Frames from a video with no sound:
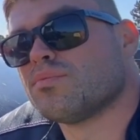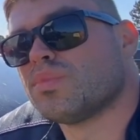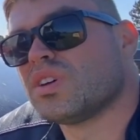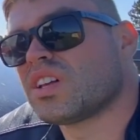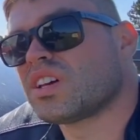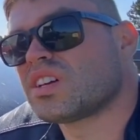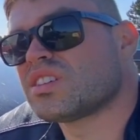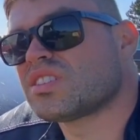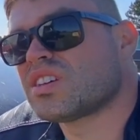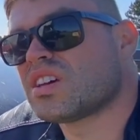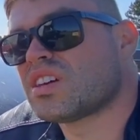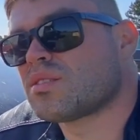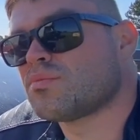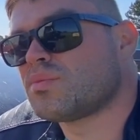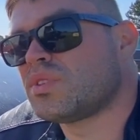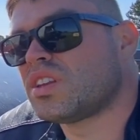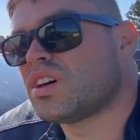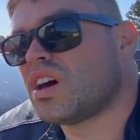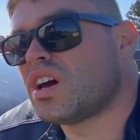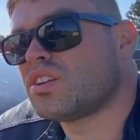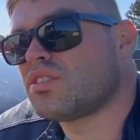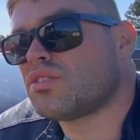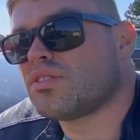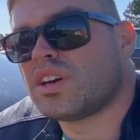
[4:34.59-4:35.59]
but like I said I mean
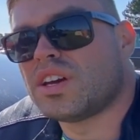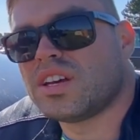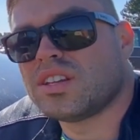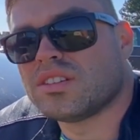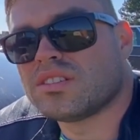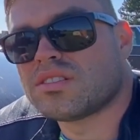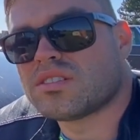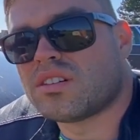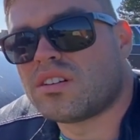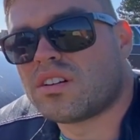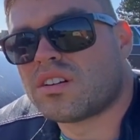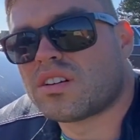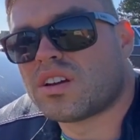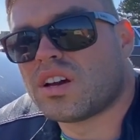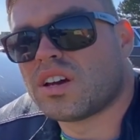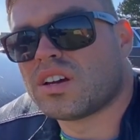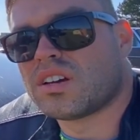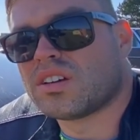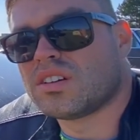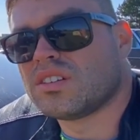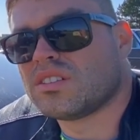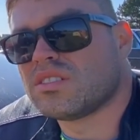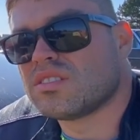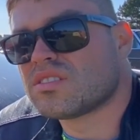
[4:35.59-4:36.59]
I don't hate this car
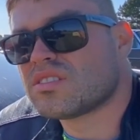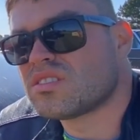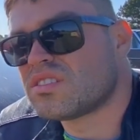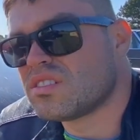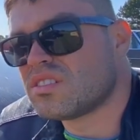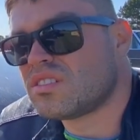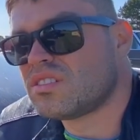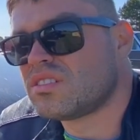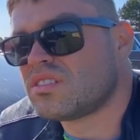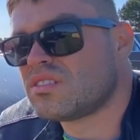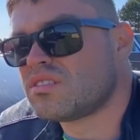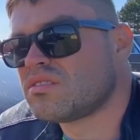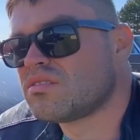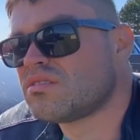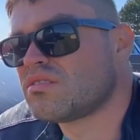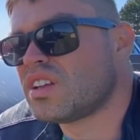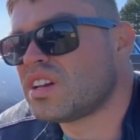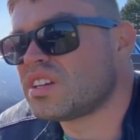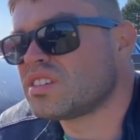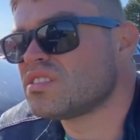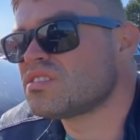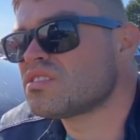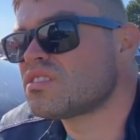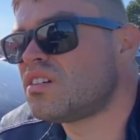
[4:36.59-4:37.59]
I still
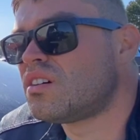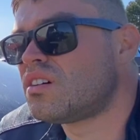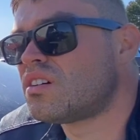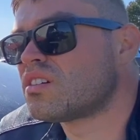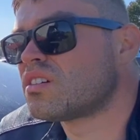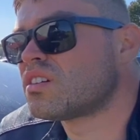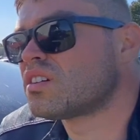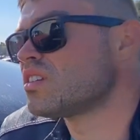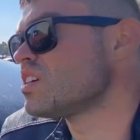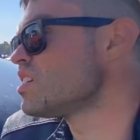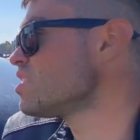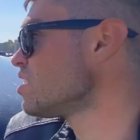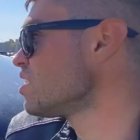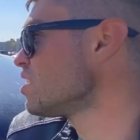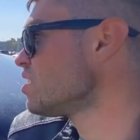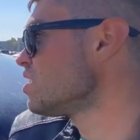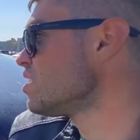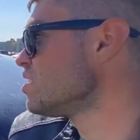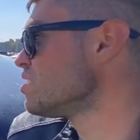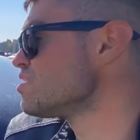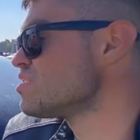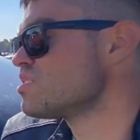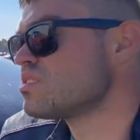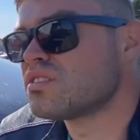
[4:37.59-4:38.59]
like this car and I think they
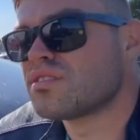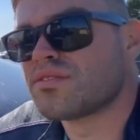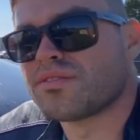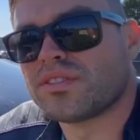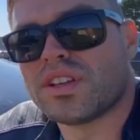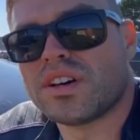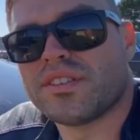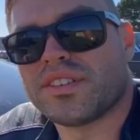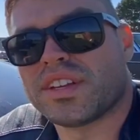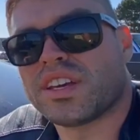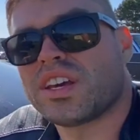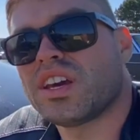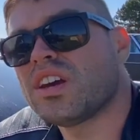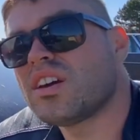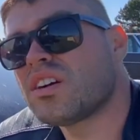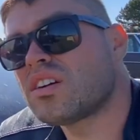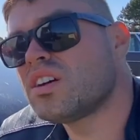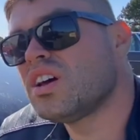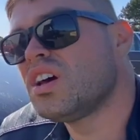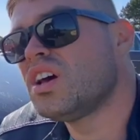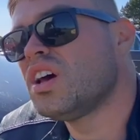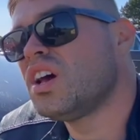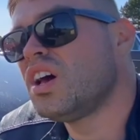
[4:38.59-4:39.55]
deserve love and care